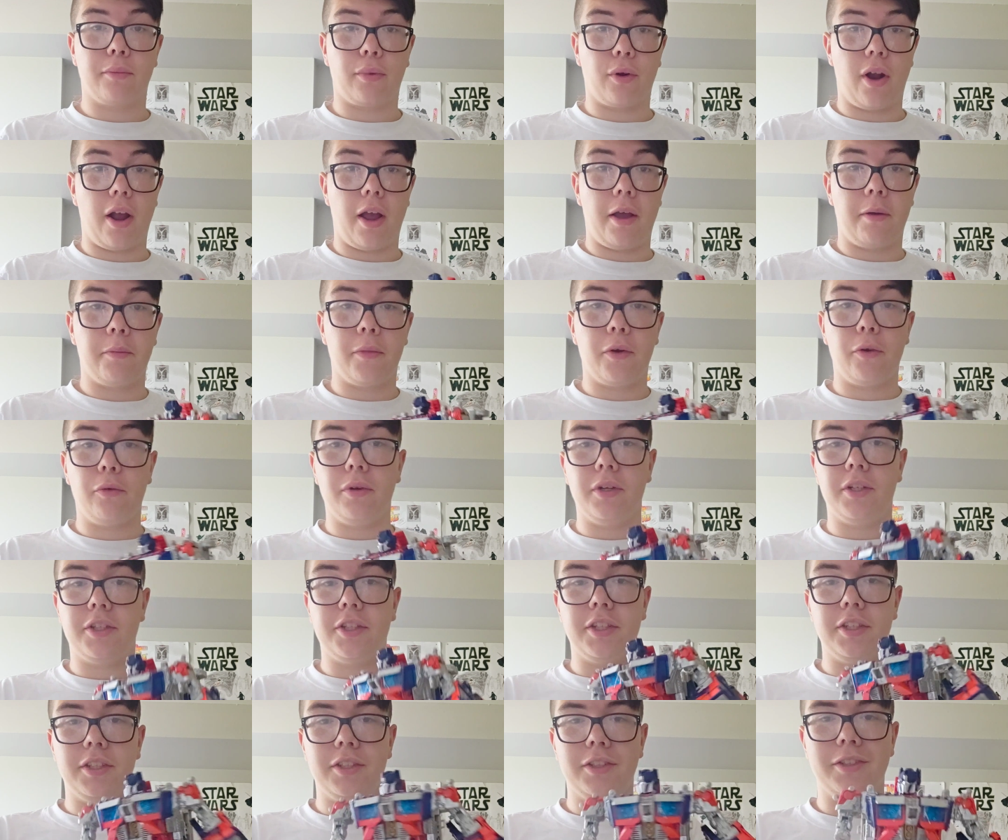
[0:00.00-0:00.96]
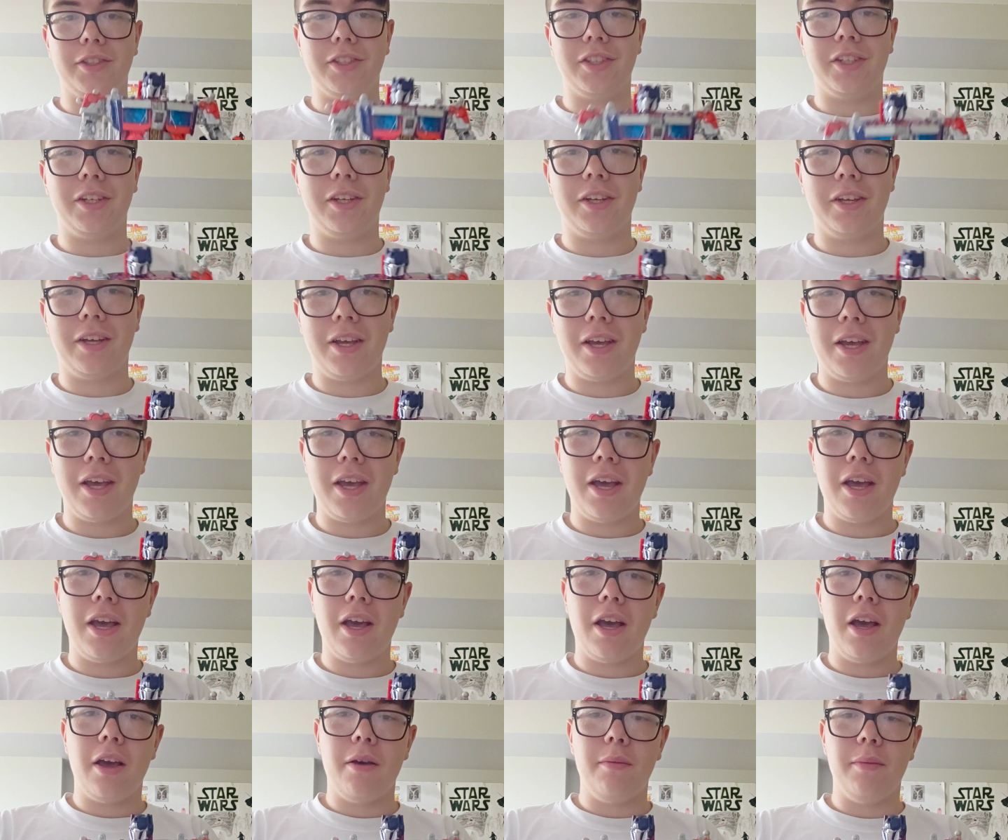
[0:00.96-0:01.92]
Prime, which is
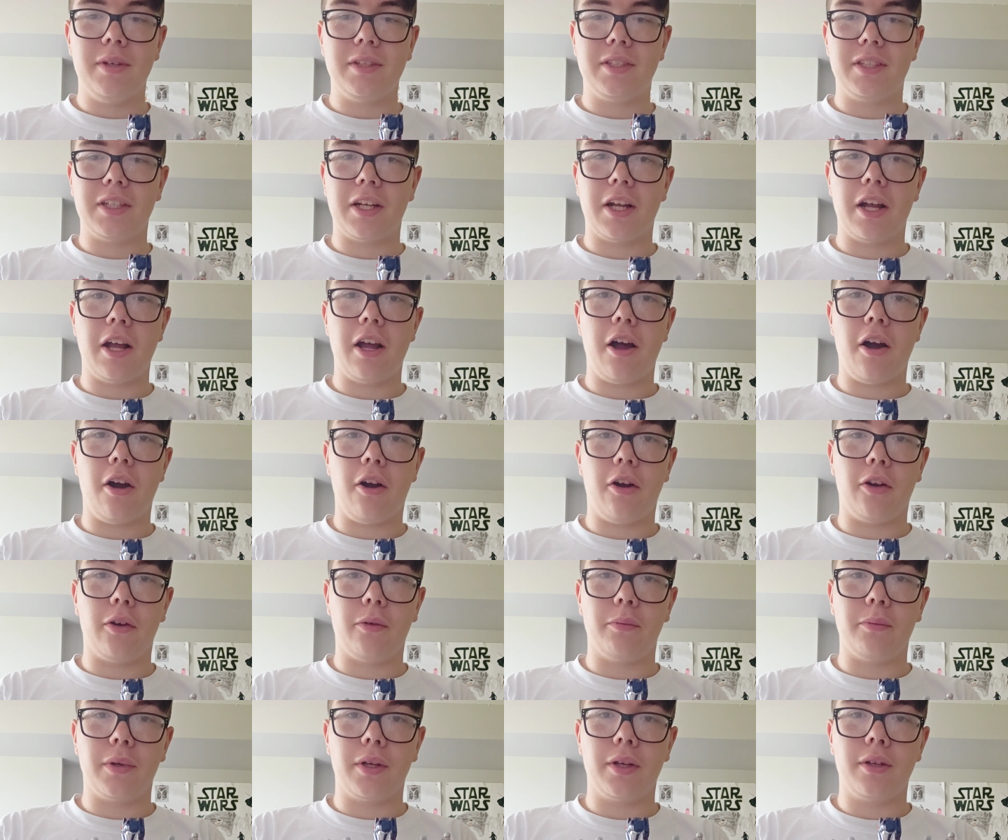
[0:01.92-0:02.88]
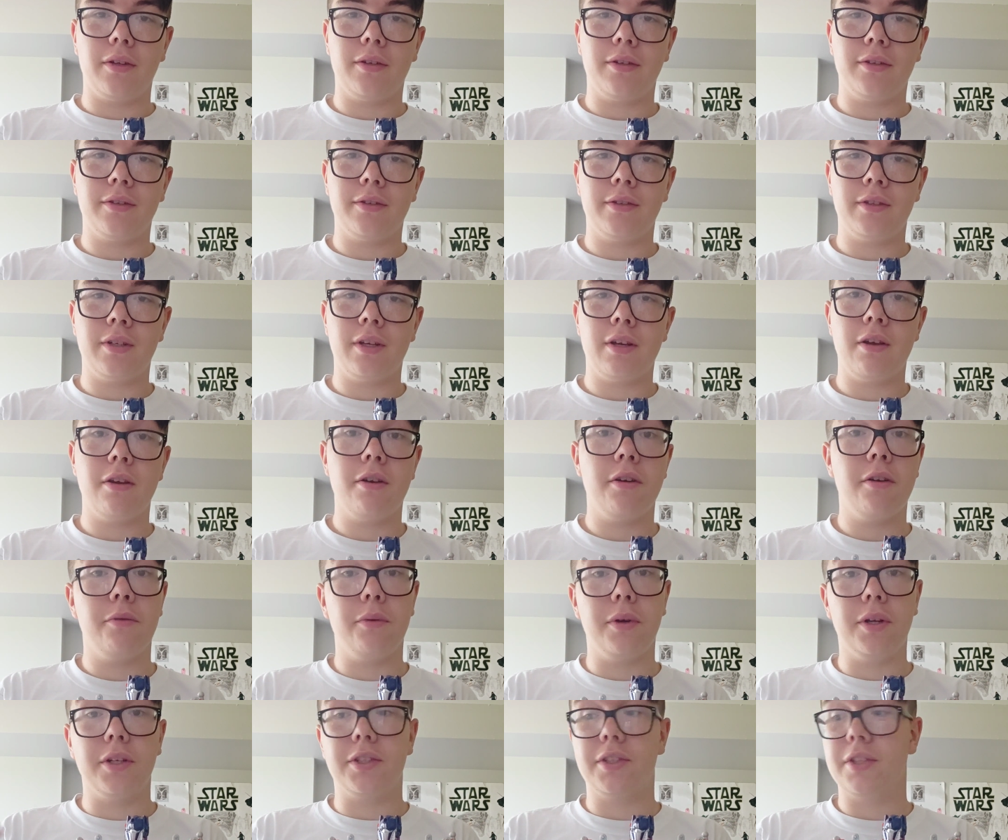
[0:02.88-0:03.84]
missing an arm,
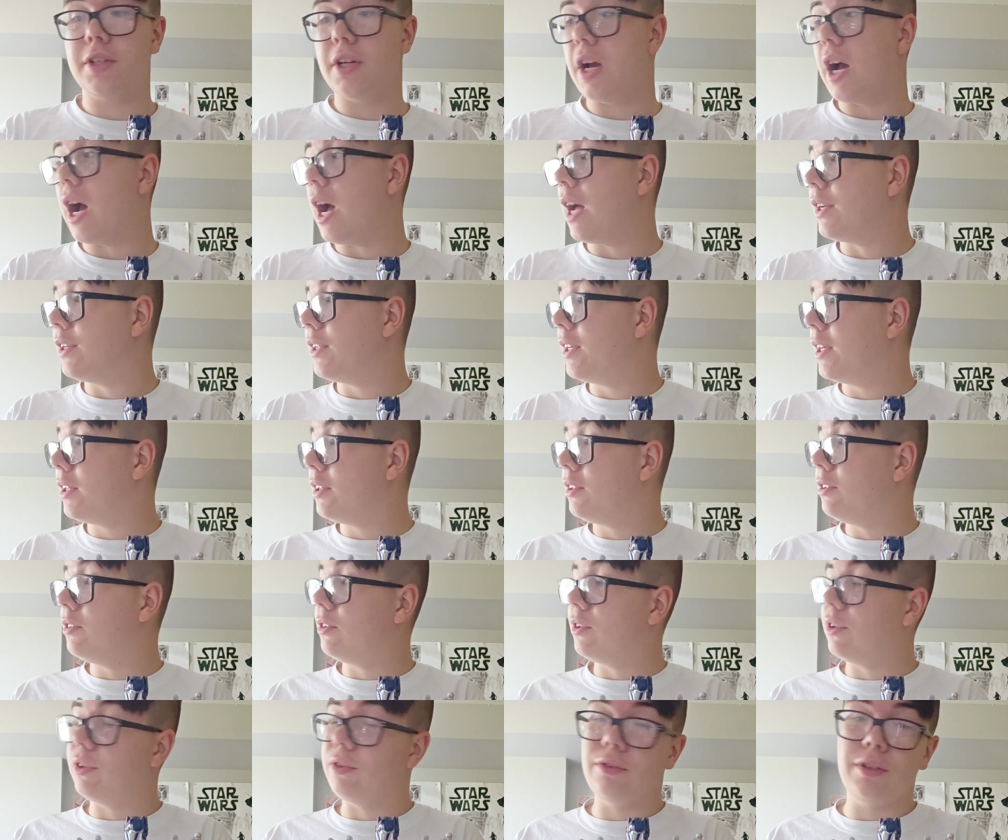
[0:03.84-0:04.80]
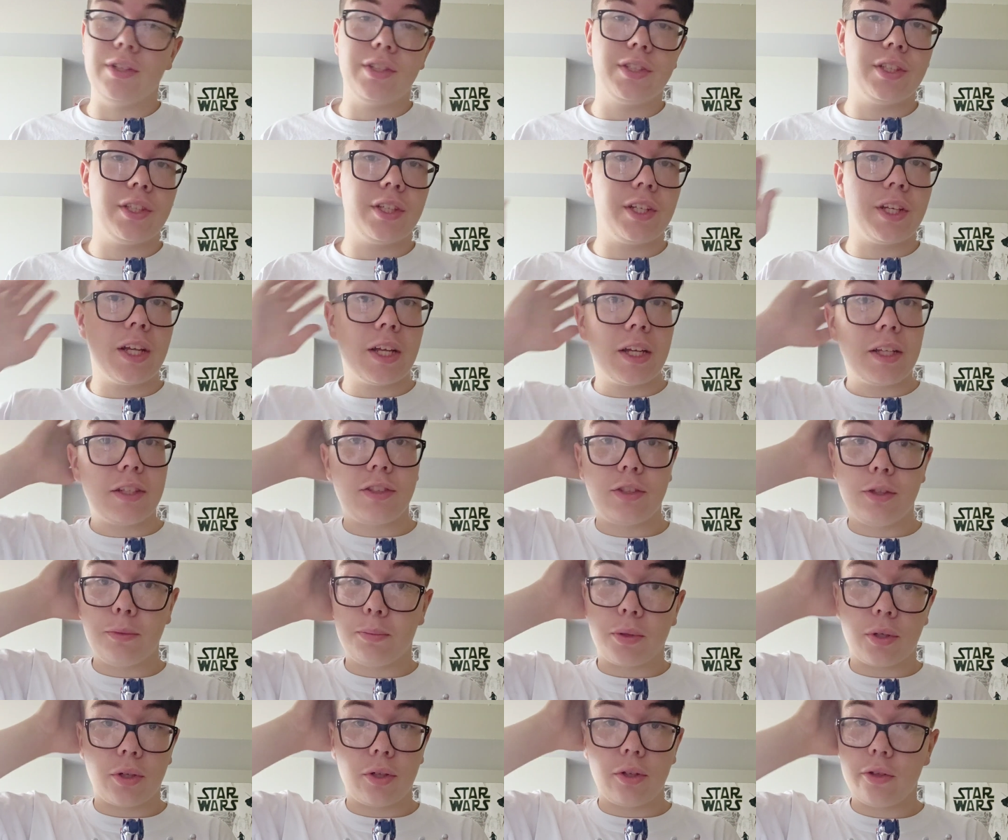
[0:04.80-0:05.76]
which I did recently get
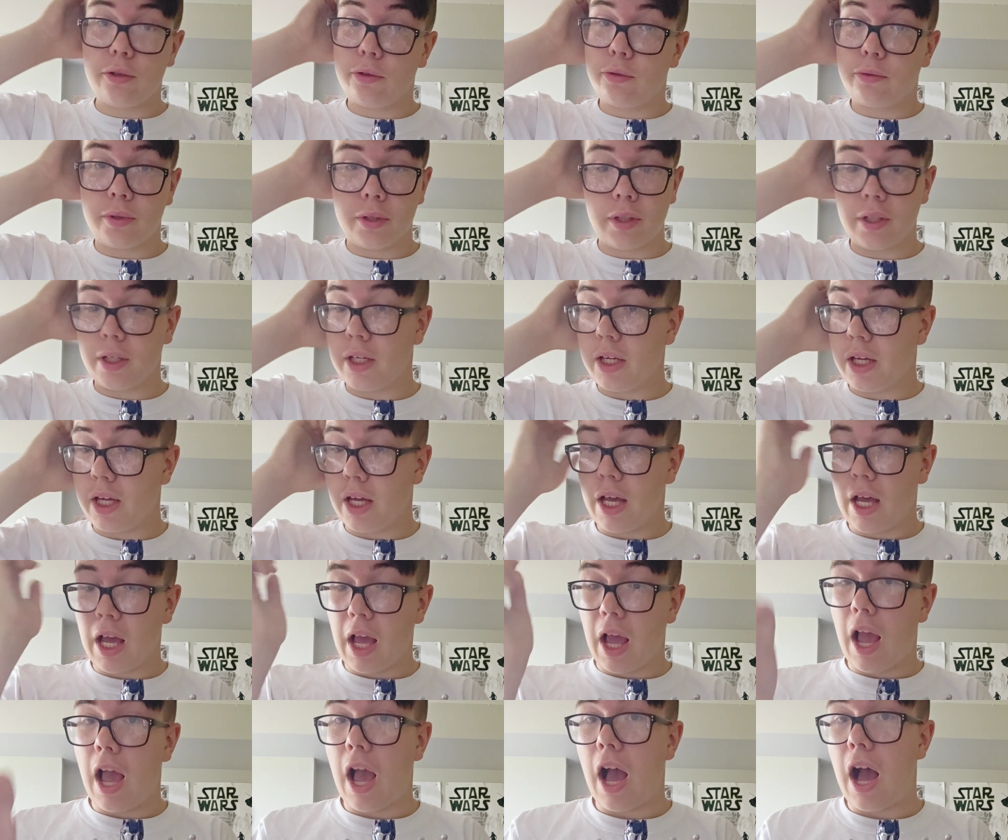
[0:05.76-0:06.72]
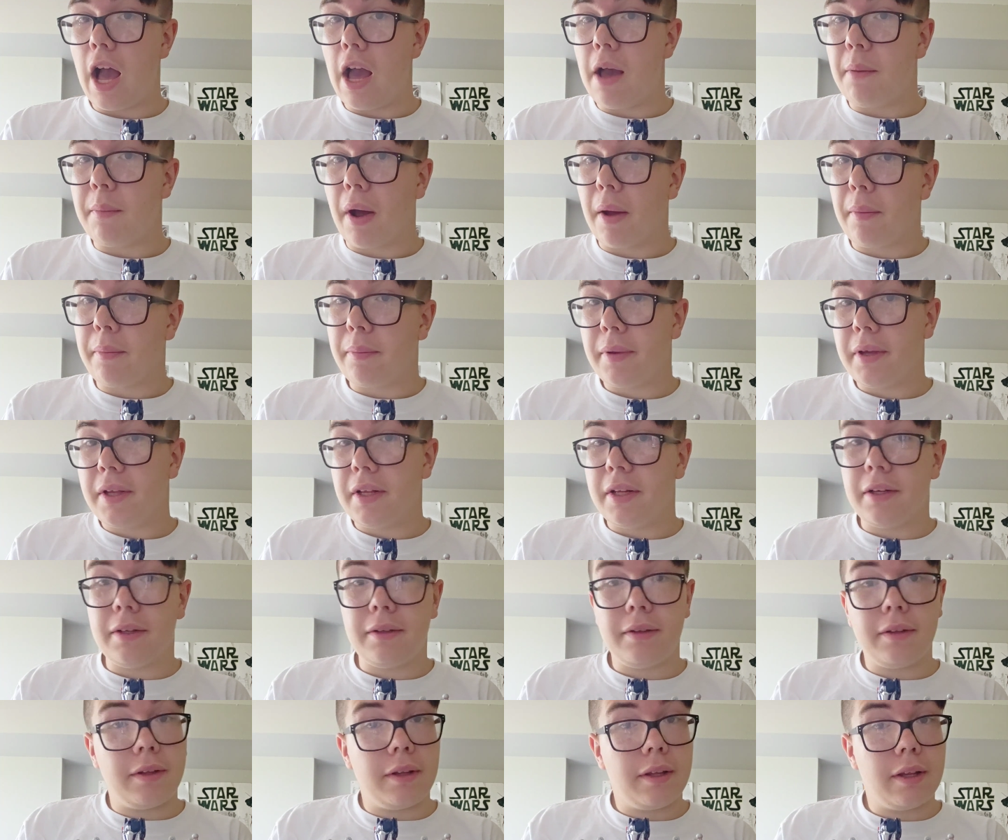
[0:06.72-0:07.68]
super glue. It might
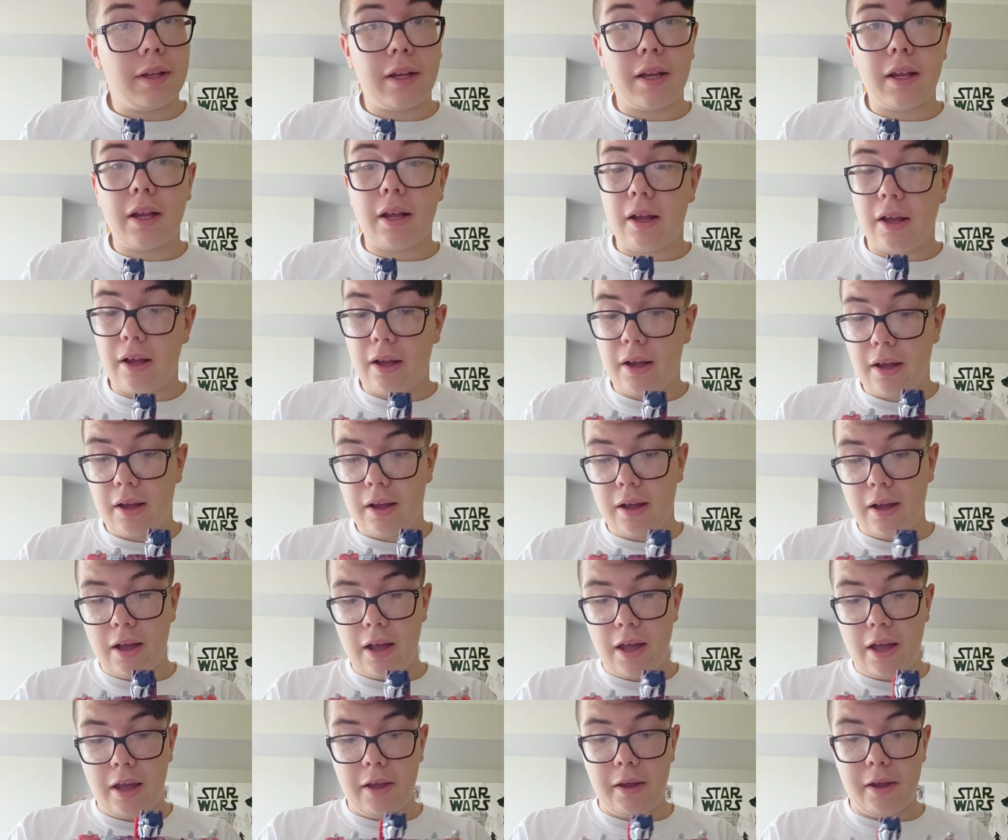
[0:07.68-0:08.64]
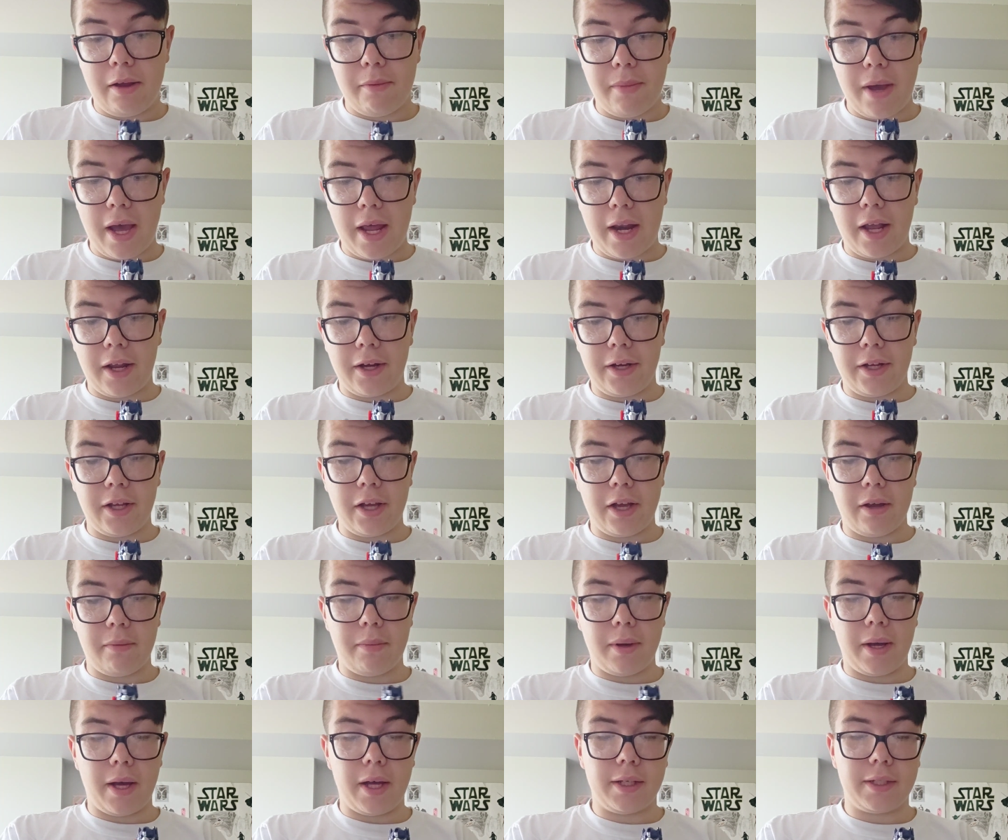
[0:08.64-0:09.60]
be a bad idea,
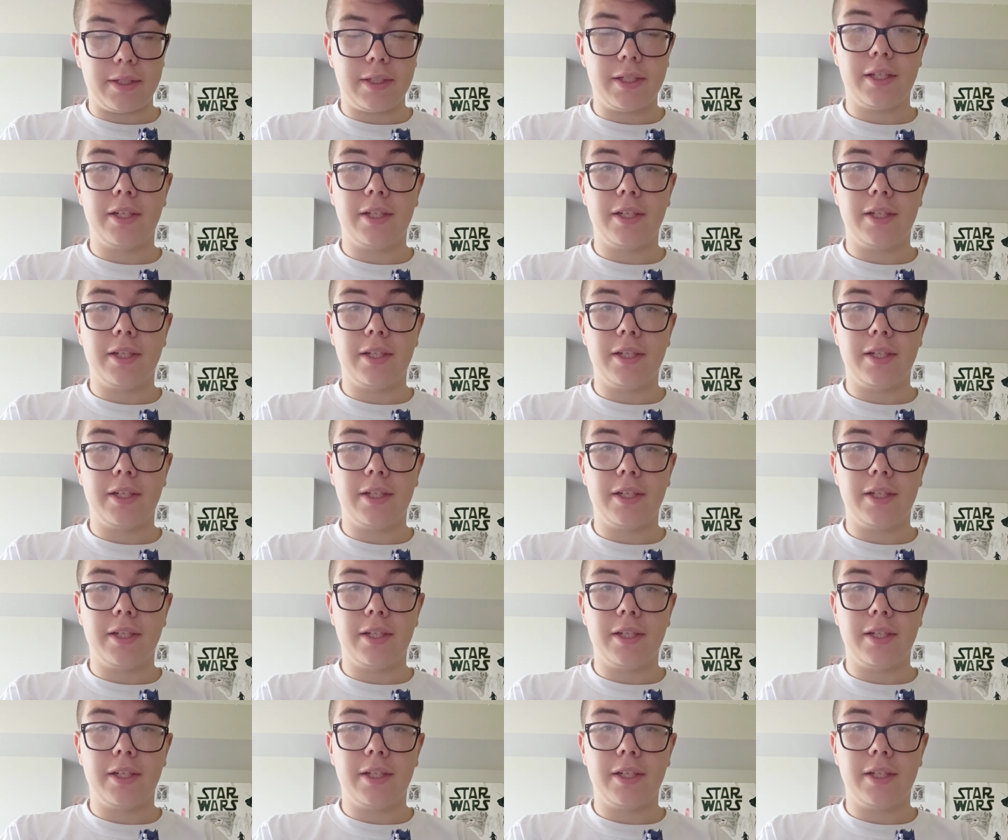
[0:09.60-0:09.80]
but